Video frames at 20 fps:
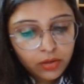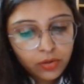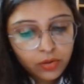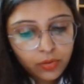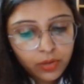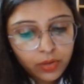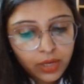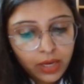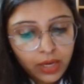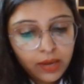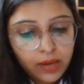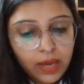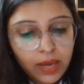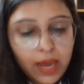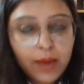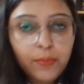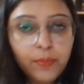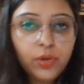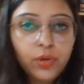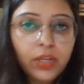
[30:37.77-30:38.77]
Okay,
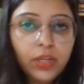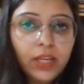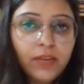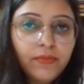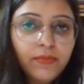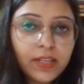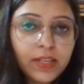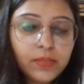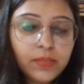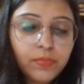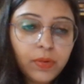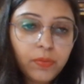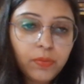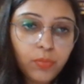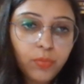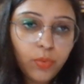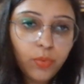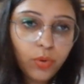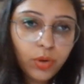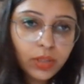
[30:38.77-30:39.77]
MOT and Vesper,
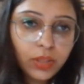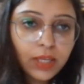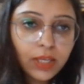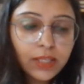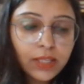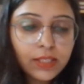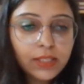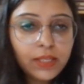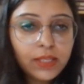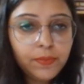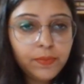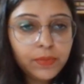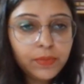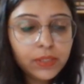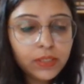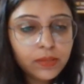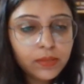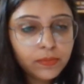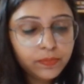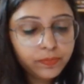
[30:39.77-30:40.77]
both
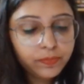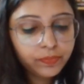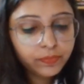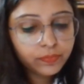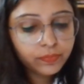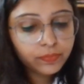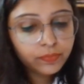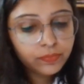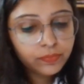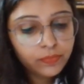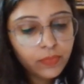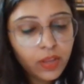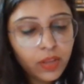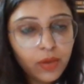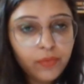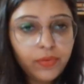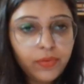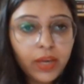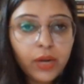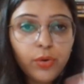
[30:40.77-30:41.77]
concepts
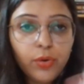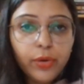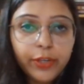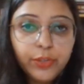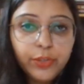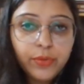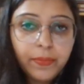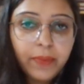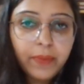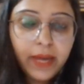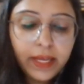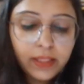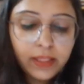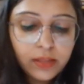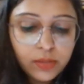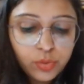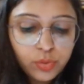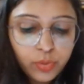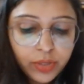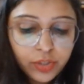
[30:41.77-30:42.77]
we are going to apply in
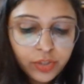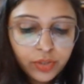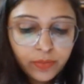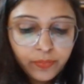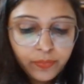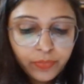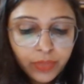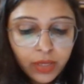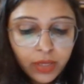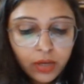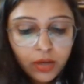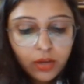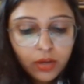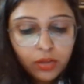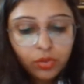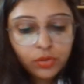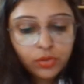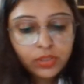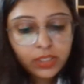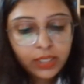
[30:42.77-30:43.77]
this question.
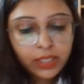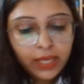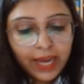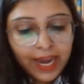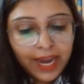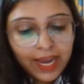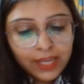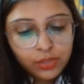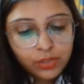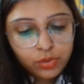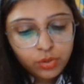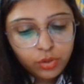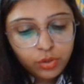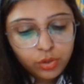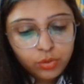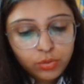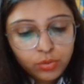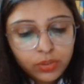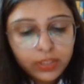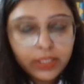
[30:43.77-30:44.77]
So see,
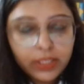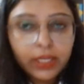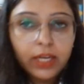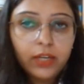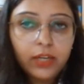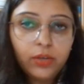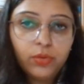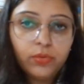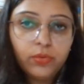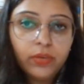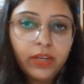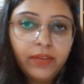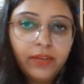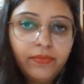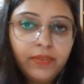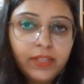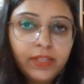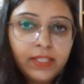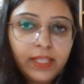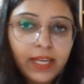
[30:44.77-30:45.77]
SO2Cl2.
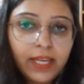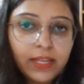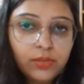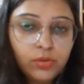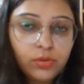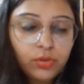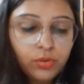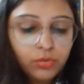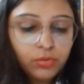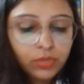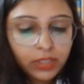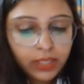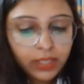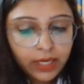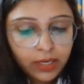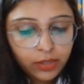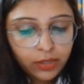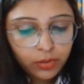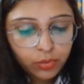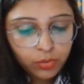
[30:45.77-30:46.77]
If we see
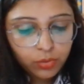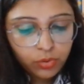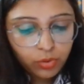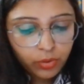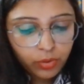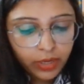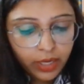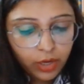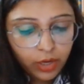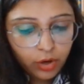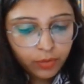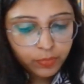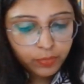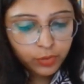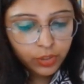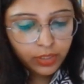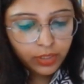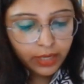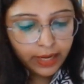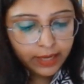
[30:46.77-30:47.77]
SO2Cl2, so A
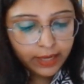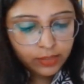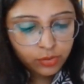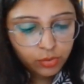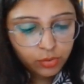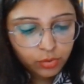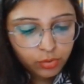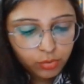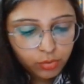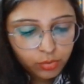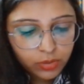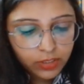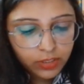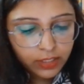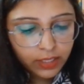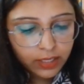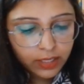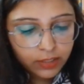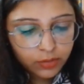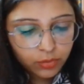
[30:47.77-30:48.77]
option
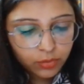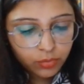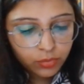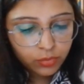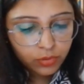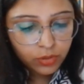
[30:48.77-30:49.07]
SO2Cl2.